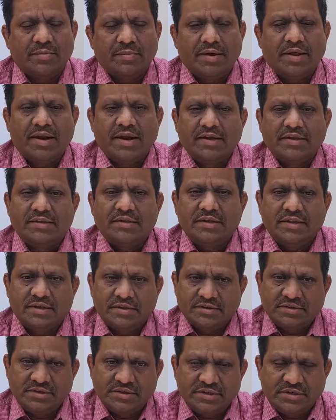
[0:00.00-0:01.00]
an M R I in their
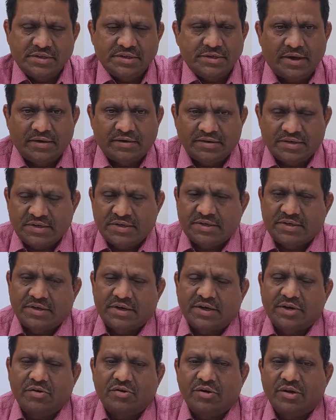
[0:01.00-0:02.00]
city and send a
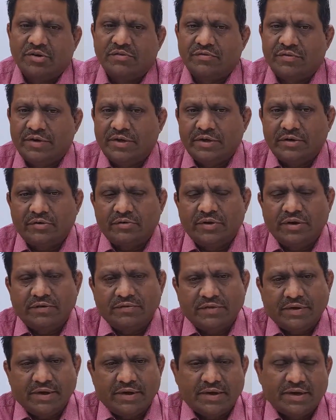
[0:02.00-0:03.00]
recording video
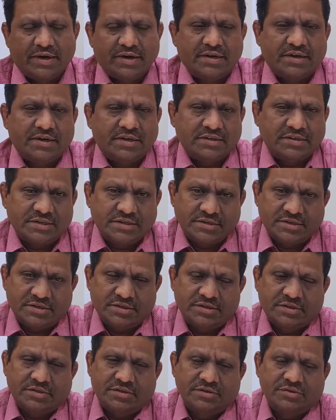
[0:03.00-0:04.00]
and we can get it assessed
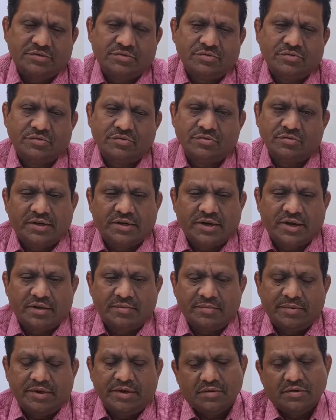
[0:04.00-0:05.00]
here. So it
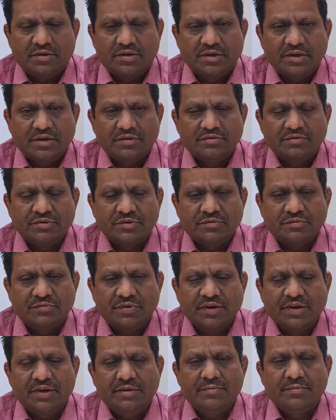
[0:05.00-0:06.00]
can be, uh, it gives a
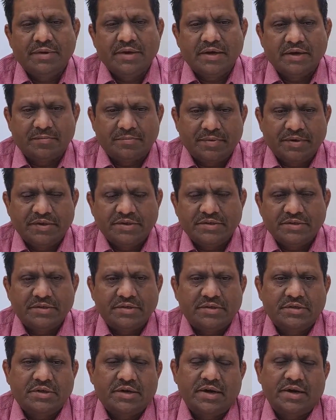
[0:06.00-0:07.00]
very bigger
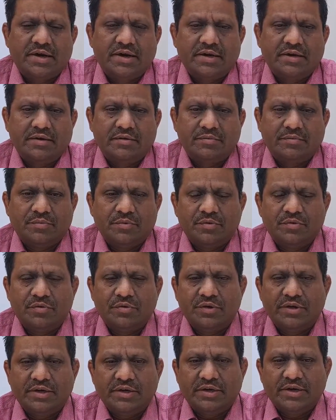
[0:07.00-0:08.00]
picture and
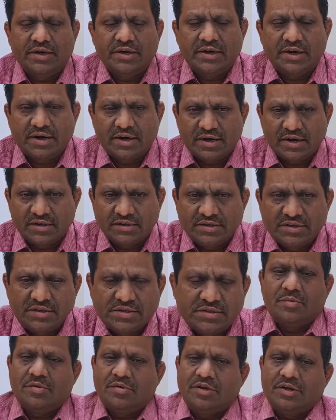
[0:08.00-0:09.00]
more detailed analysis
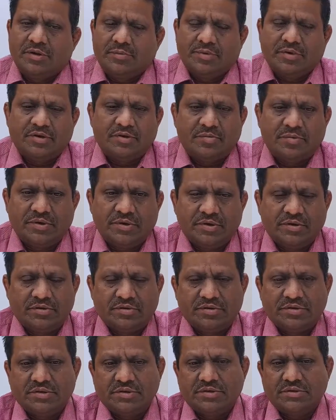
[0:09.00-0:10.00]
about deep
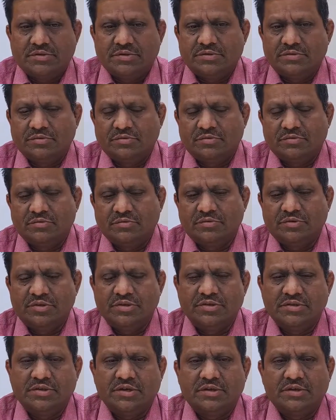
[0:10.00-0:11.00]
endometriosis. So
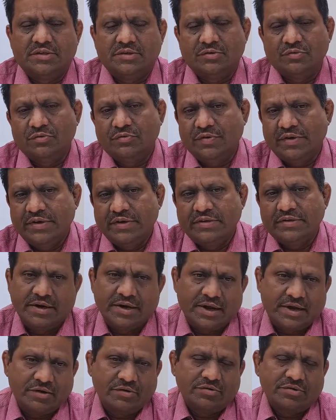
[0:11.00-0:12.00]
these are the two ways you can
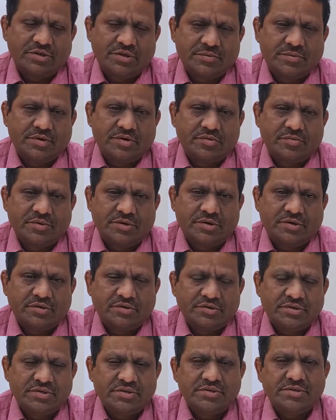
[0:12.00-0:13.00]
diagnose deep
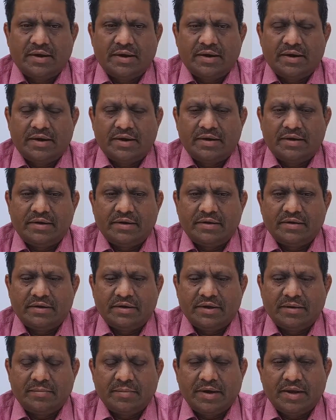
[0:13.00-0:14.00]
endometriosis. And
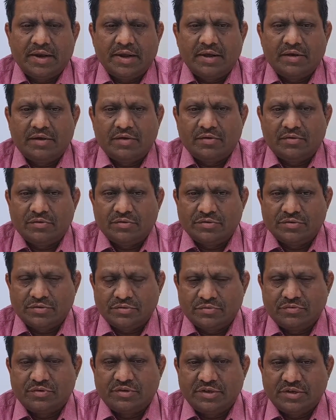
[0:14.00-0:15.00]
M R I
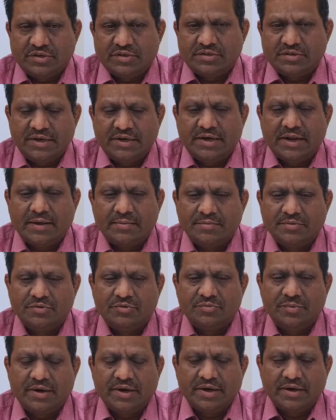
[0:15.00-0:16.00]
also, it is many times
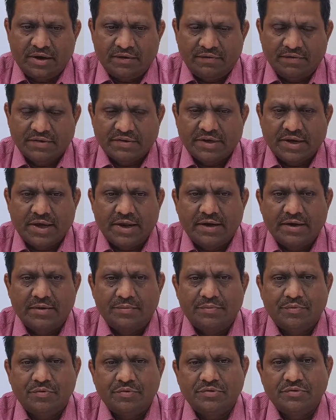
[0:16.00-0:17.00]
you may have a scan
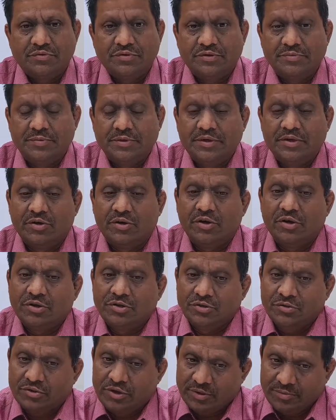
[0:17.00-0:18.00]
reports which may
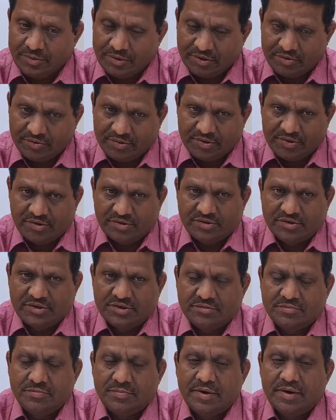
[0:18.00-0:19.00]
not show deep
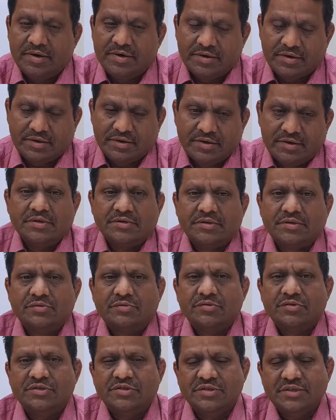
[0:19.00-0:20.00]
endometriosis, but the person
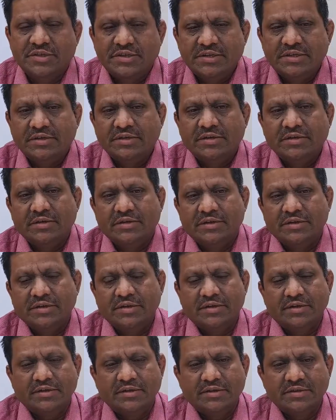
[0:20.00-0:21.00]
who is seen
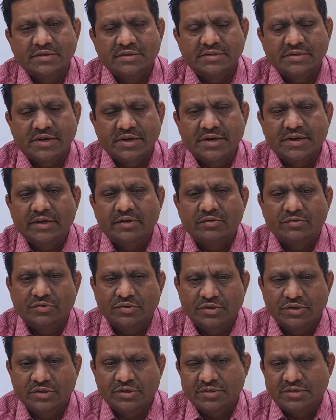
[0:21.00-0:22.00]
uh, is trained to
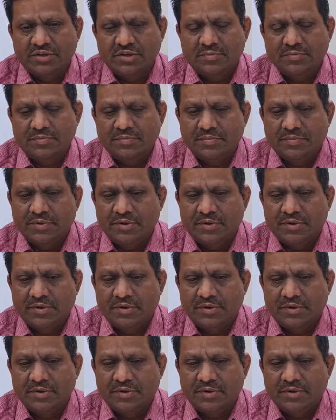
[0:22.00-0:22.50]
see this deep